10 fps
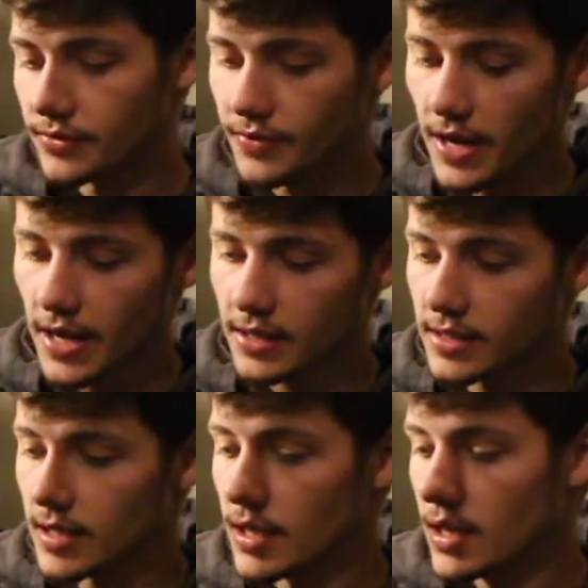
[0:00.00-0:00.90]

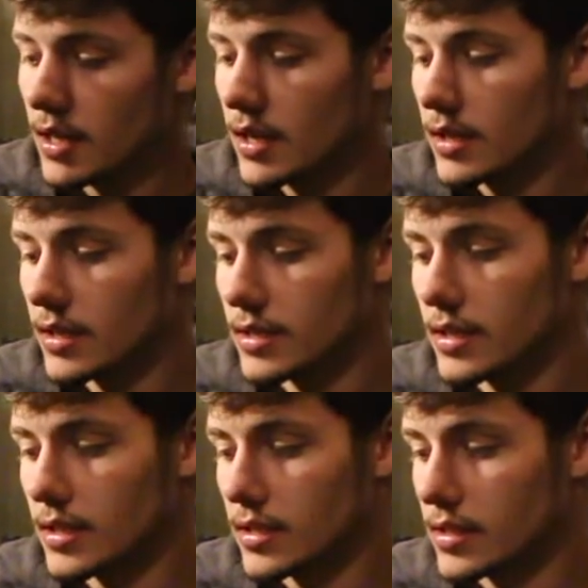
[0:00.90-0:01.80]
fast. This
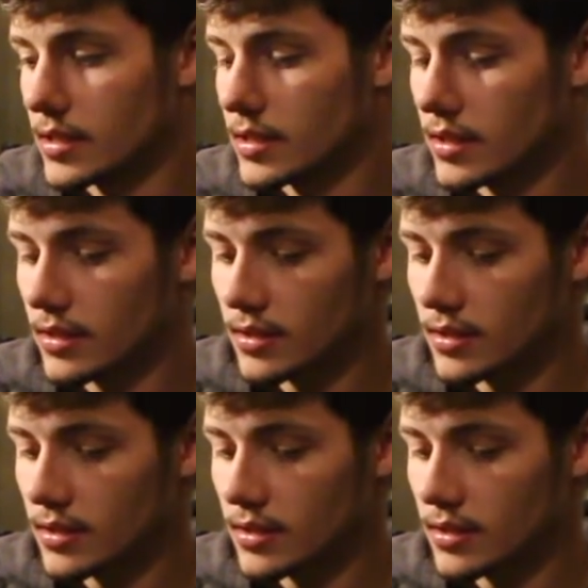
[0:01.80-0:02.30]
is